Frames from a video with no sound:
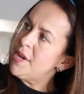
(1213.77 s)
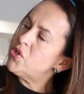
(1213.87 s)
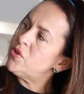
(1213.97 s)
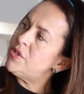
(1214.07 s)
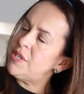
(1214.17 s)

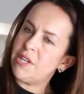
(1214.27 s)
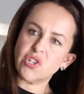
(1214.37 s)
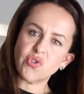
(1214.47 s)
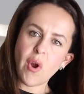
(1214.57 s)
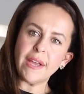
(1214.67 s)
interested
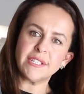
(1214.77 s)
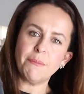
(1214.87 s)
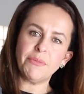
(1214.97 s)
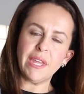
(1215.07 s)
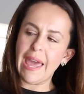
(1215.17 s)
in trying
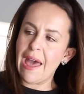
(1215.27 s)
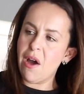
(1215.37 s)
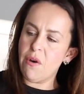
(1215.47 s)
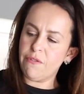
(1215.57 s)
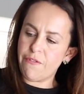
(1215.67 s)
something
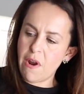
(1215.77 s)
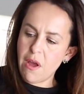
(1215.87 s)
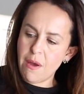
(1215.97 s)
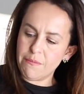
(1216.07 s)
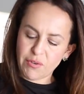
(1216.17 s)
out
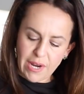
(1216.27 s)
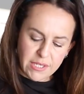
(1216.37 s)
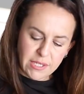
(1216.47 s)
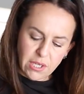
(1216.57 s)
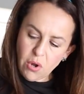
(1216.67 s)
from
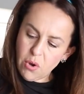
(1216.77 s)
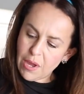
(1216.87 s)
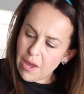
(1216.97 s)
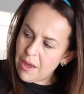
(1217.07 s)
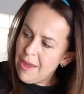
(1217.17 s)
CRZ
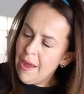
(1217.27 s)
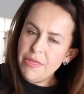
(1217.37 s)
Yoga.